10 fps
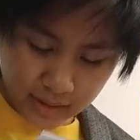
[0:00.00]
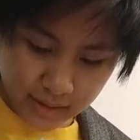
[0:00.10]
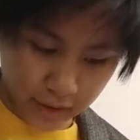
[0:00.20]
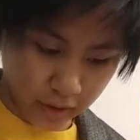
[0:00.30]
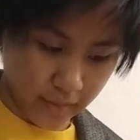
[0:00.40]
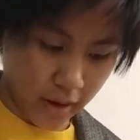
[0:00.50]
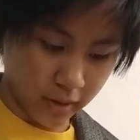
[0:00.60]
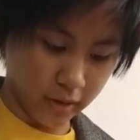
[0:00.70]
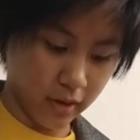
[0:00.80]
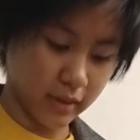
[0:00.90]
cared
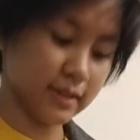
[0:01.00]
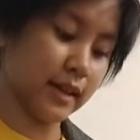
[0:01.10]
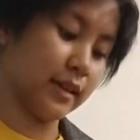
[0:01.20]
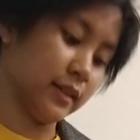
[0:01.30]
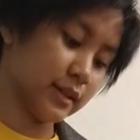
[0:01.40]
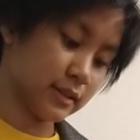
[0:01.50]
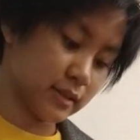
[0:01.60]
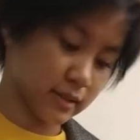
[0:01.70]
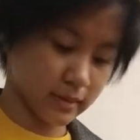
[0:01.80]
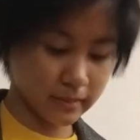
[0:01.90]
about at all, to say the
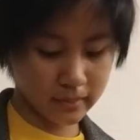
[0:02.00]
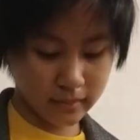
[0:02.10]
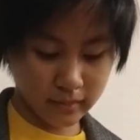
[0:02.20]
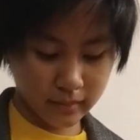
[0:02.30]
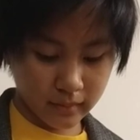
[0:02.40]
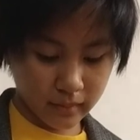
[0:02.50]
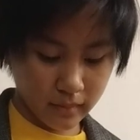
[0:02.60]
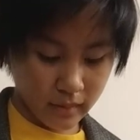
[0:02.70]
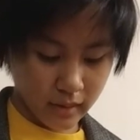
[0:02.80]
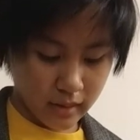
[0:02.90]
least.
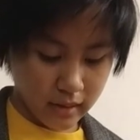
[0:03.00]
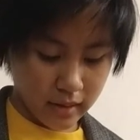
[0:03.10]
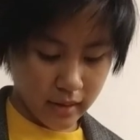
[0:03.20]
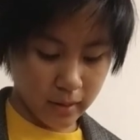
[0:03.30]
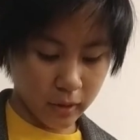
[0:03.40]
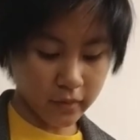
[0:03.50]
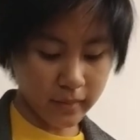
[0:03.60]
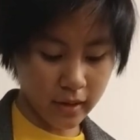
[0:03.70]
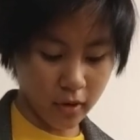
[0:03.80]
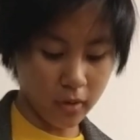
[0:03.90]
In one
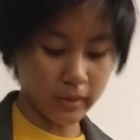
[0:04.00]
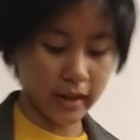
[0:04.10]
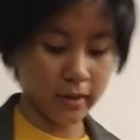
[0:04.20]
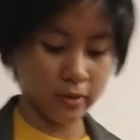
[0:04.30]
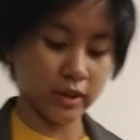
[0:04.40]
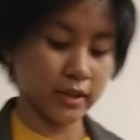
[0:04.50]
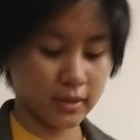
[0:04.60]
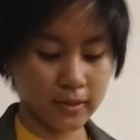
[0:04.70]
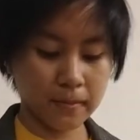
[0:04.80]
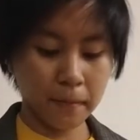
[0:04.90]
of my home
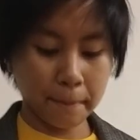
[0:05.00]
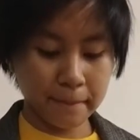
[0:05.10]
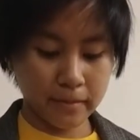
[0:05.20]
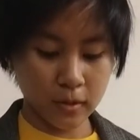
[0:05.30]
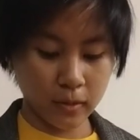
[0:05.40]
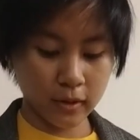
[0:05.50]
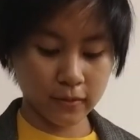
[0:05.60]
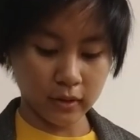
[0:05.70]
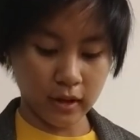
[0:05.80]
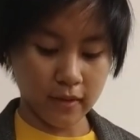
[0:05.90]
languages, the
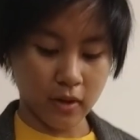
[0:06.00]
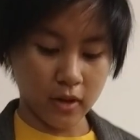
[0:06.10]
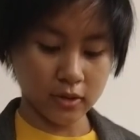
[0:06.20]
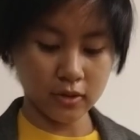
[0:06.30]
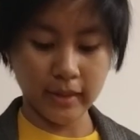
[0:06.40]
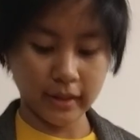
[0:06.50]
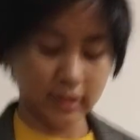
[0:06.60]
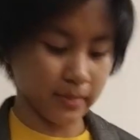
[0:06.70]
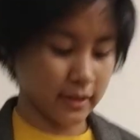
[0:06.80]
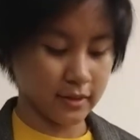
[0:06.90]
word for love also meant
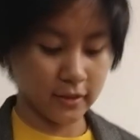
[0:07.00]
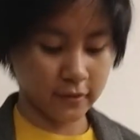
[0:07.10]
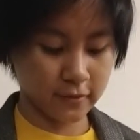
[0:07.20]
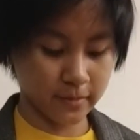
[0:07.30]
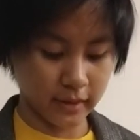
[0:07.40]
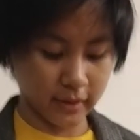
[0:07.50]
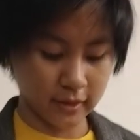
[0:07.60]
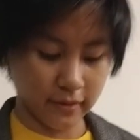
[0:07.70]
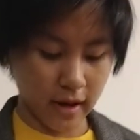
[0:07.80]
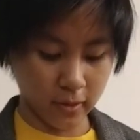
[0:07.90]
expensive
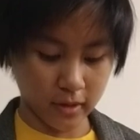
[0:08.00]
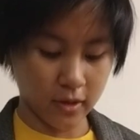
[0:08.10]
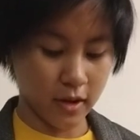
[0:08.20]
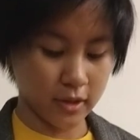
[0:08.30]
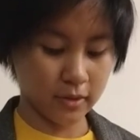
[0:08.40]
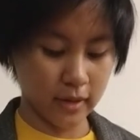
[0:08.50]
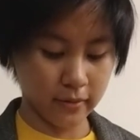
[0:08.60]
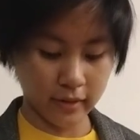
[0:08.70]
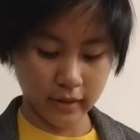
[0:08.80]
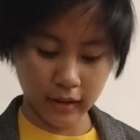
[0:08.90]
because of how it could cost you
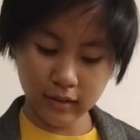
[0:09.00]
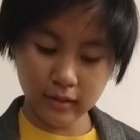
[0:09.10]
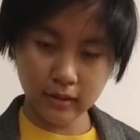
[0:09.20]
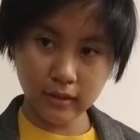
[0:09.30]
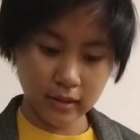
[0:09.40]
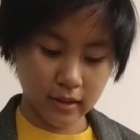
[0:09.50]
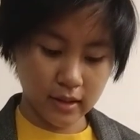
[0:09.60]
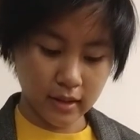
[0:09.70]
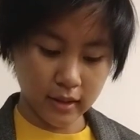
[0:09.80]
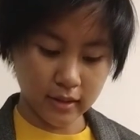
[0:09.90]
everything,
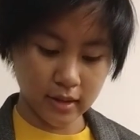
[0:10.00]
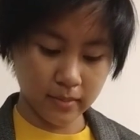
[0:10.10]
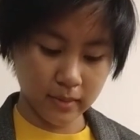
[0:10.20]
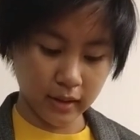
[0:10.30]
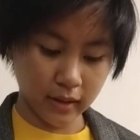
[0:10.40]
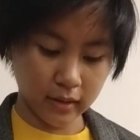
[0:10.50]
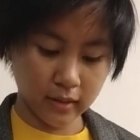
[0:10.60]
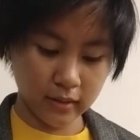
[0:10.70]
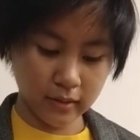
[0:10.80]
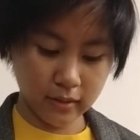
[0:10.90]

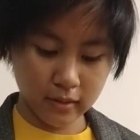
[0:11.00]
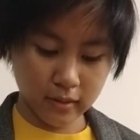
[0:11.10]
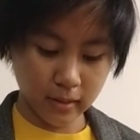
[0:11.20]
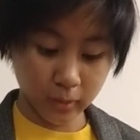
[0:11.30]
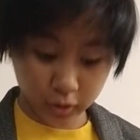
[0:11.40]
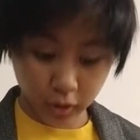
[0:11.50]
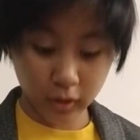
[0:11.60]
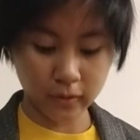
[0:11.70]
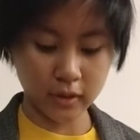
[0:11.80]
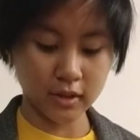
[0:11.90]
in
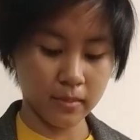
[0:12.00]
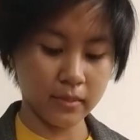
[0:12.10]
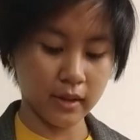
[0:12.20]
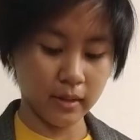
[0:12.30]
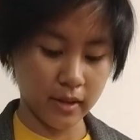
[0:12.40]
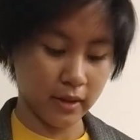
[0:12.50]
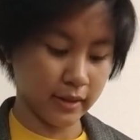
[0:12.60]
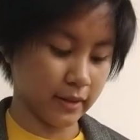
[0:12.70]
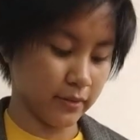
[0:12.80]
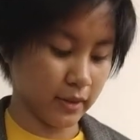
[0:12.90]
return for something
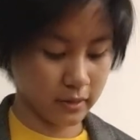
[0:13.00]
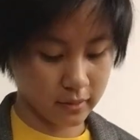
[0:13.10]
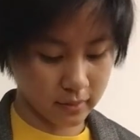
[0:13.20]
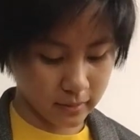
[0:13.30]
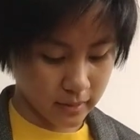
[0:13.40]
beyond giving.